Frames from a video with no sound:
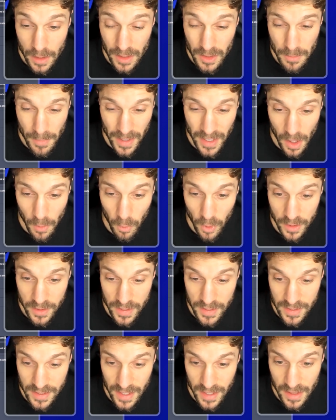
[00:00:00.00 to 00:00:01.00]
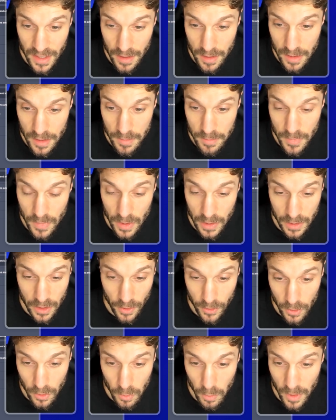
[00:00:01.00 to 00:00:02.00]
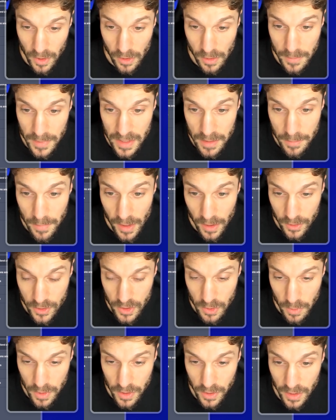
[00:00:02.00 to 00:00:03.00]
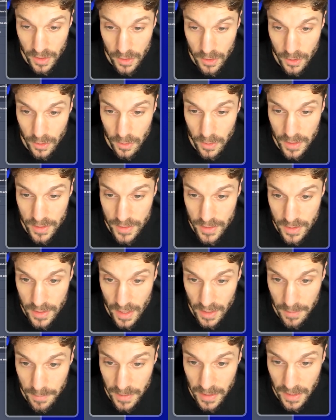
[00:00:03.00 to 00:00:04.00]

you may not want to send them another welcome email. So what you can do is at the